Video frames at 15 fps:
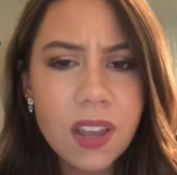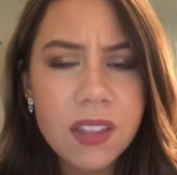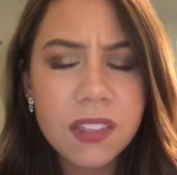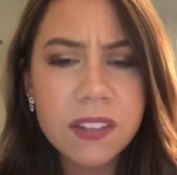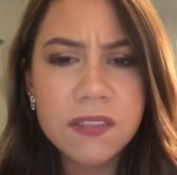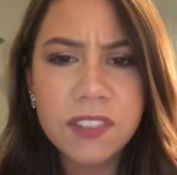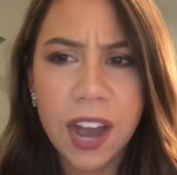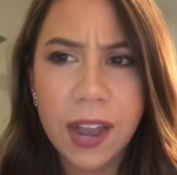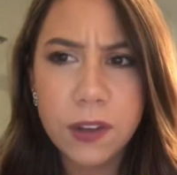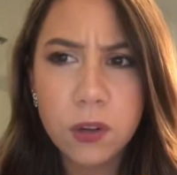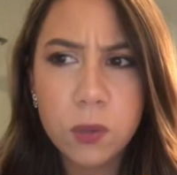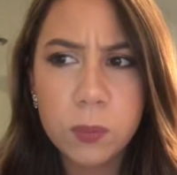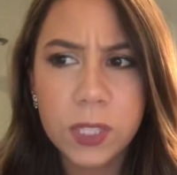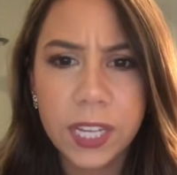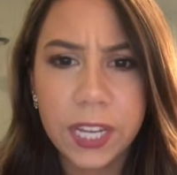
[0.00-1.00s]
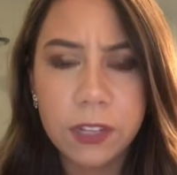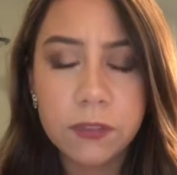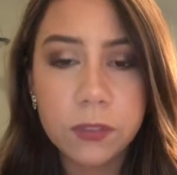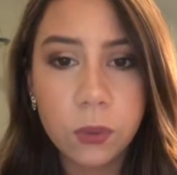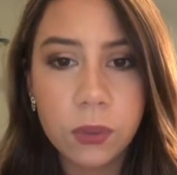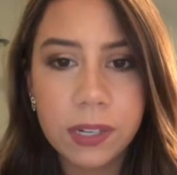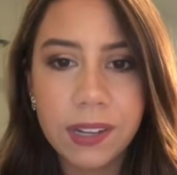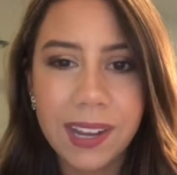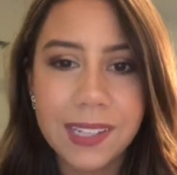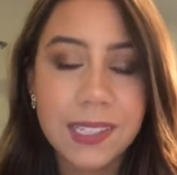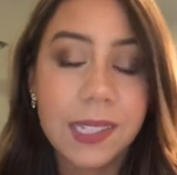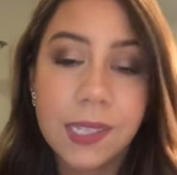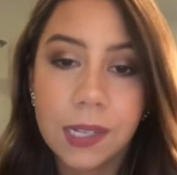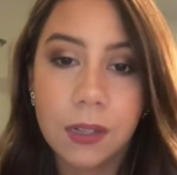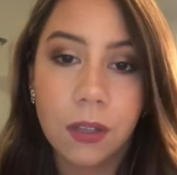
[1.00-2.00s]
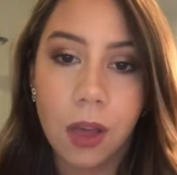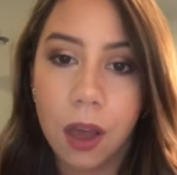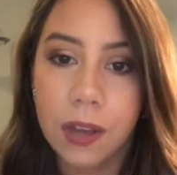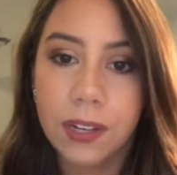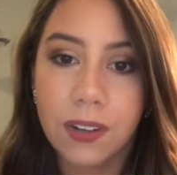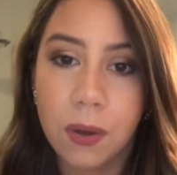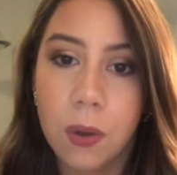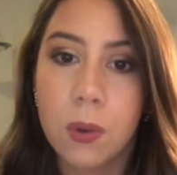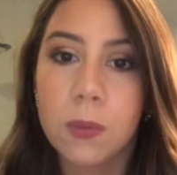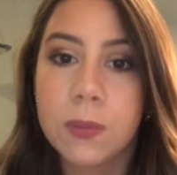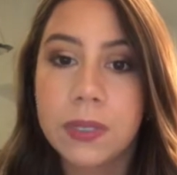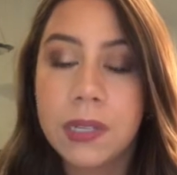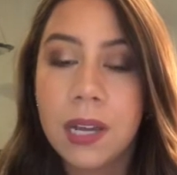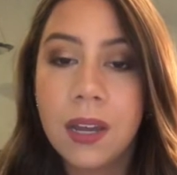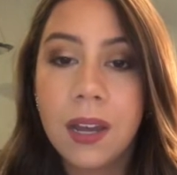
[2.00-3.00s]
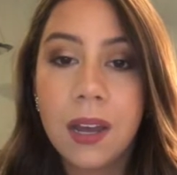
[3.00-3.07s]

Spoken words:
the vinyl plank flooring. I see that a lot in homes.